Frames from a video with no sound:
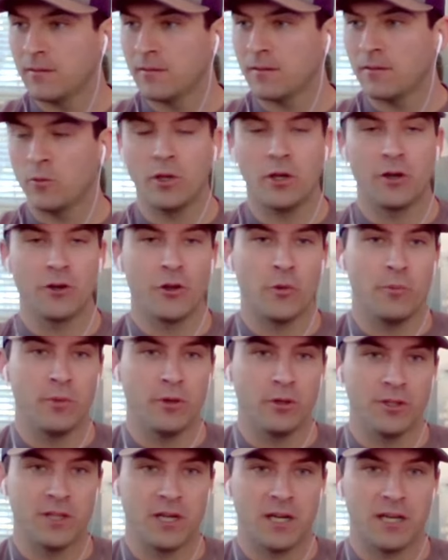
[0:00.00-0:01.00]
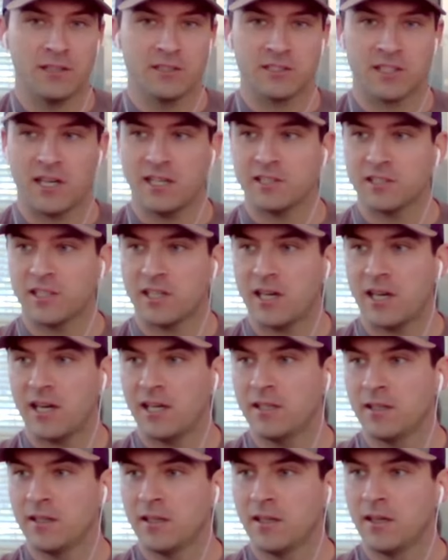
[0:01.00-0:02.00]
We all know Bill Nye, the science guy.
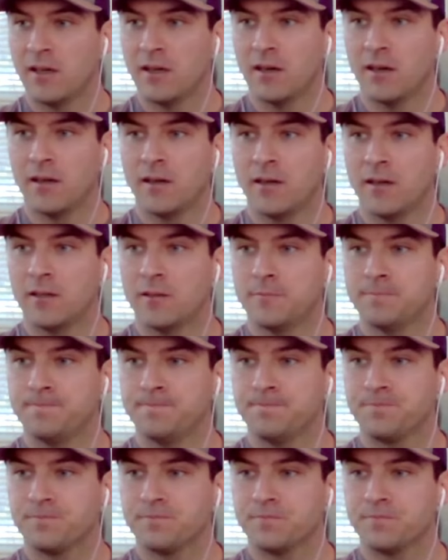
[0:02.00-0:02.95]
Science guy. Um,